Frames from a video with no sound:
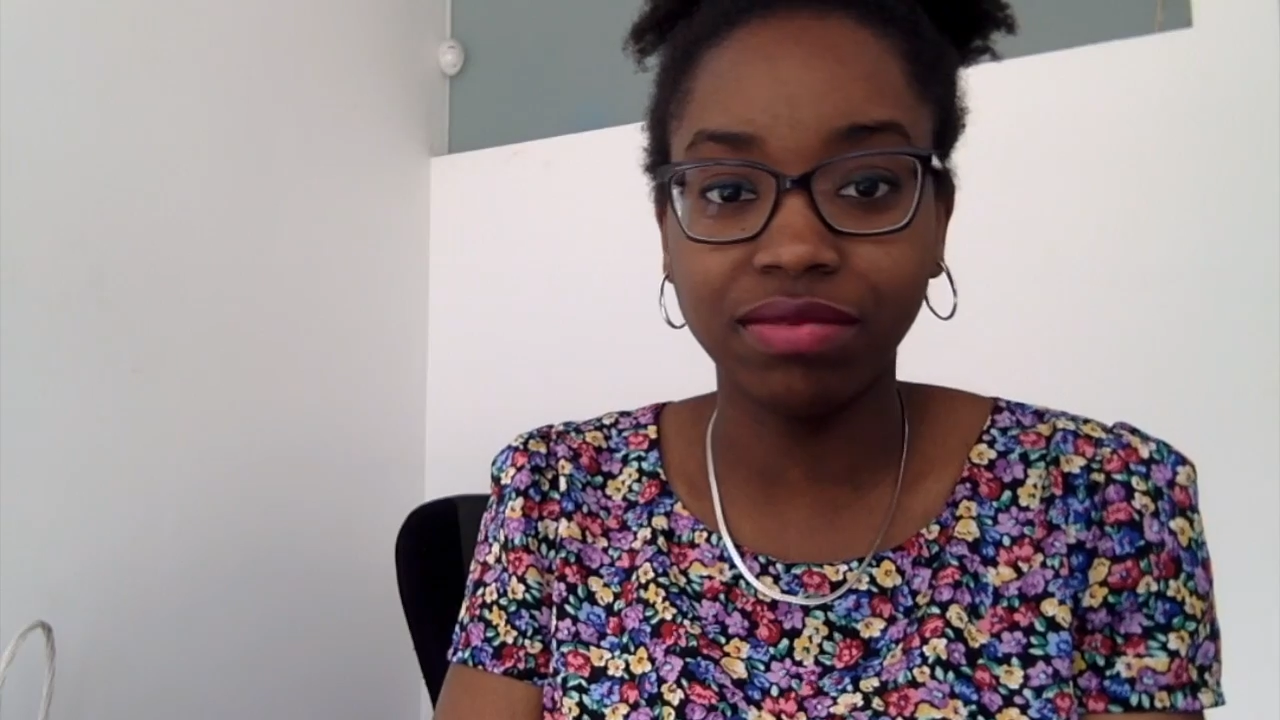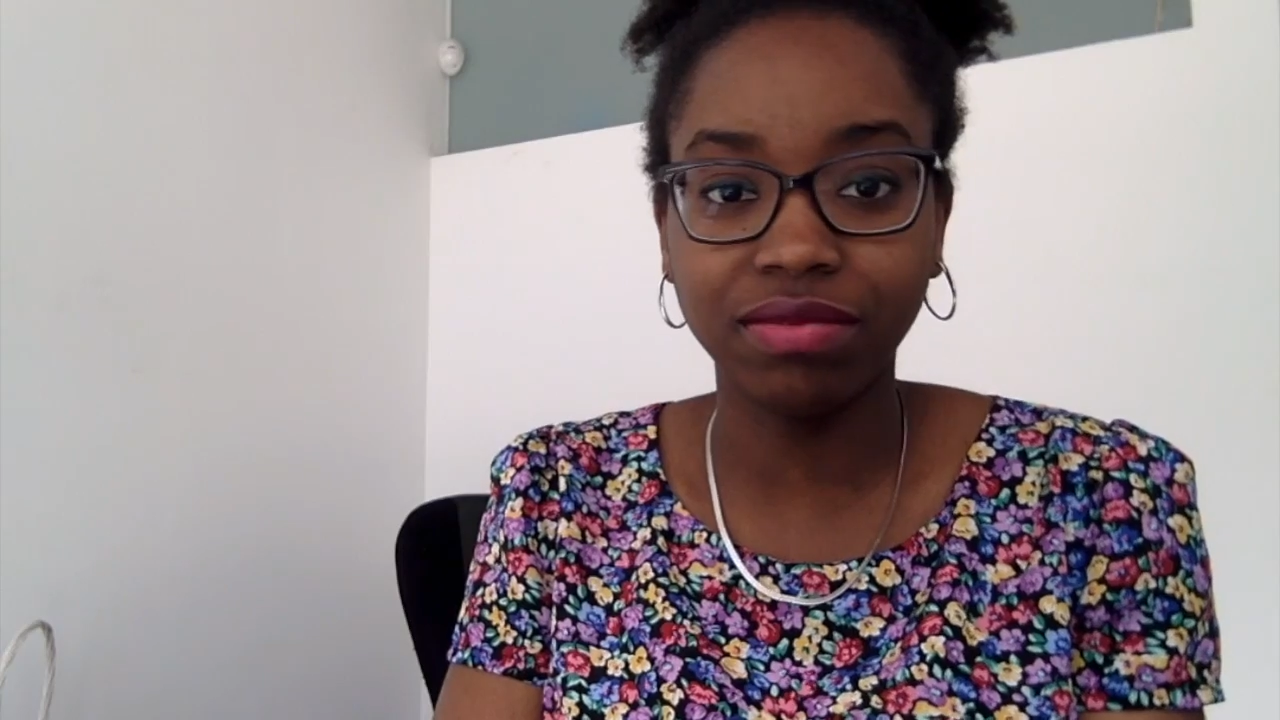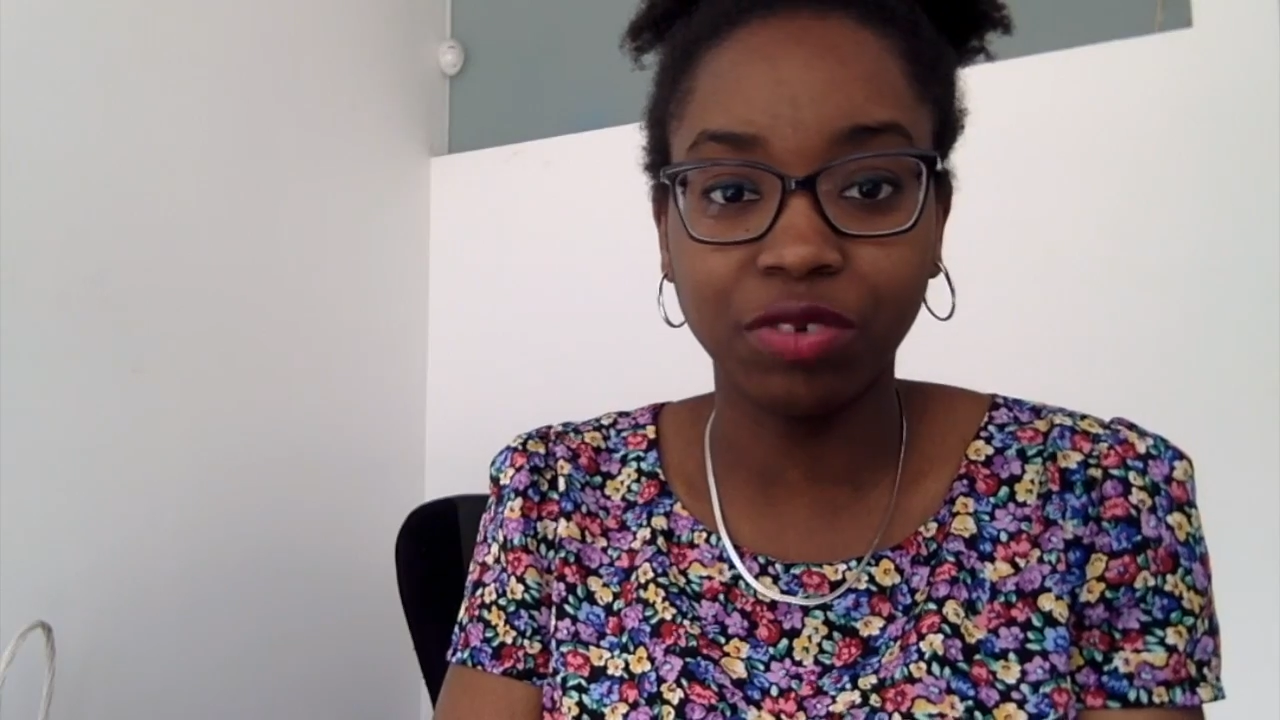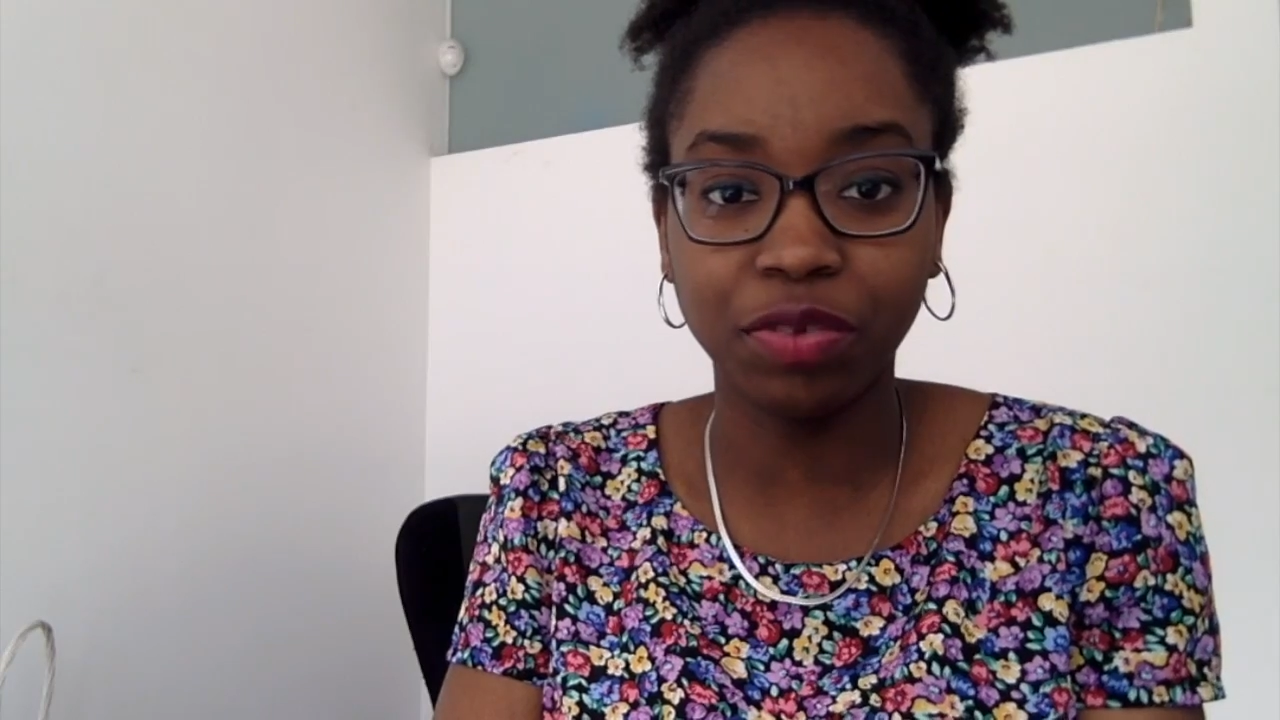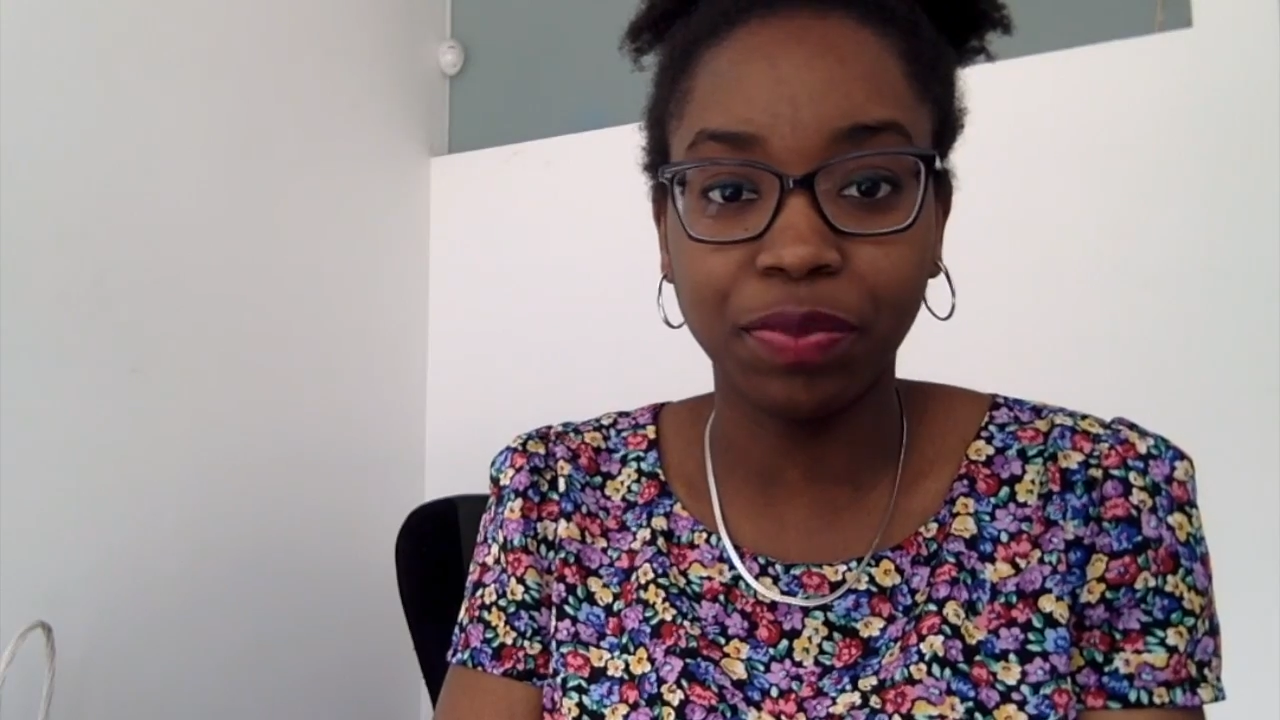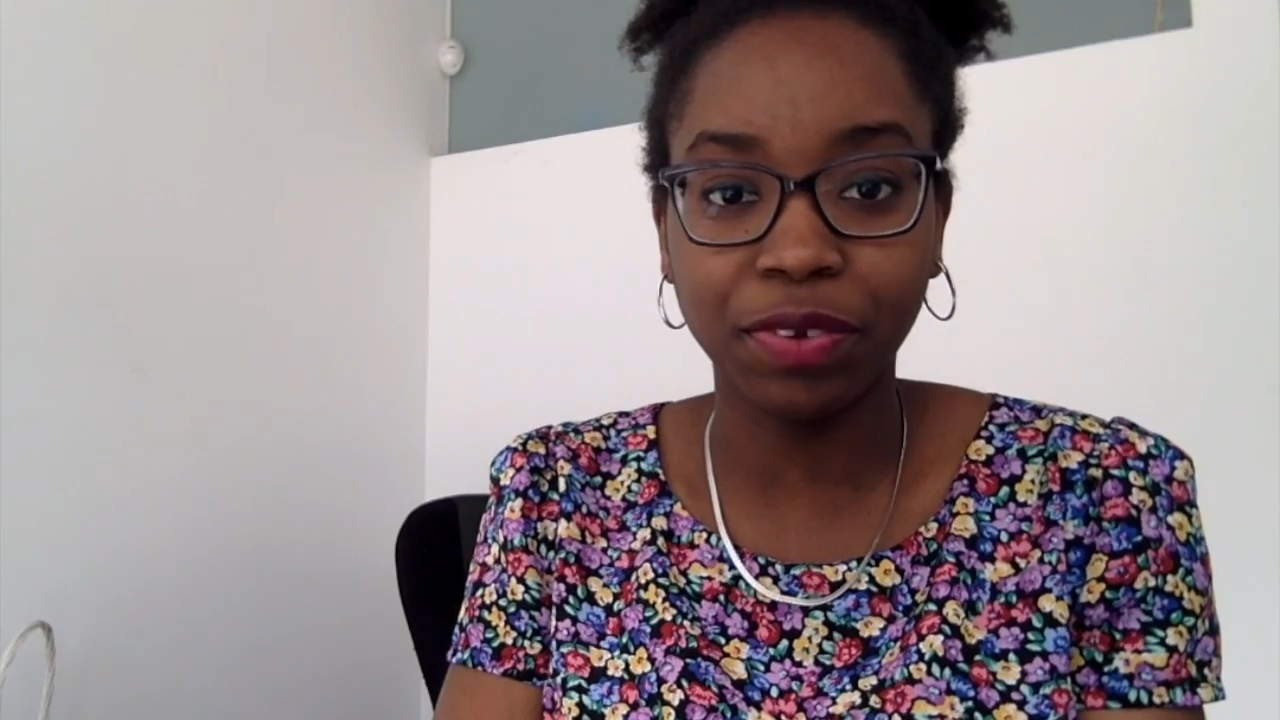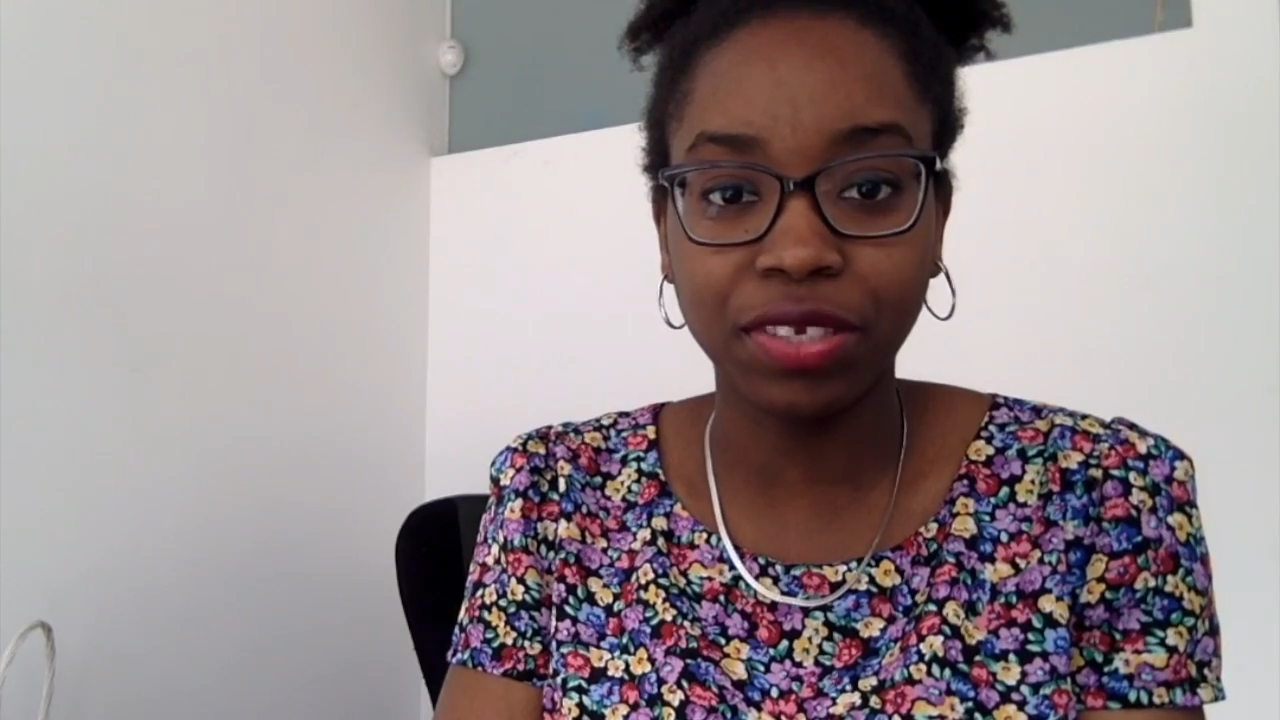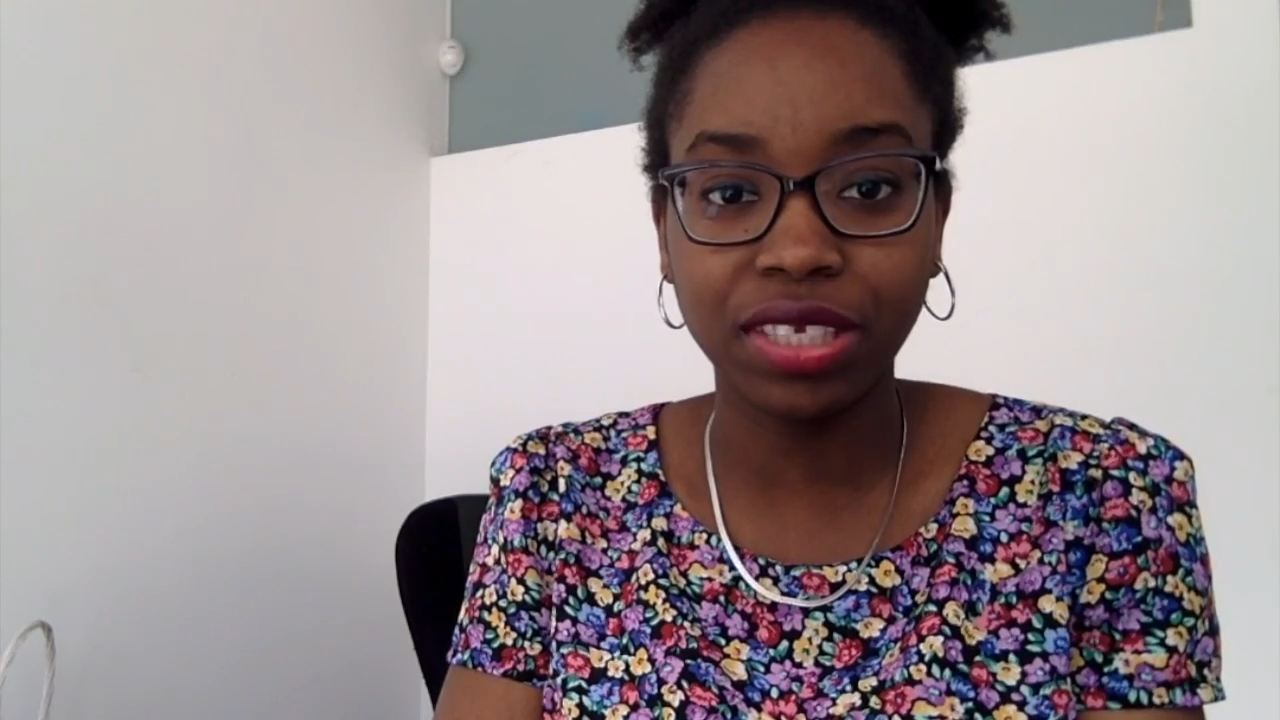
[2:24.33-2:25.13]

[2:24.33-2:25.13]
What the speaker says: good books.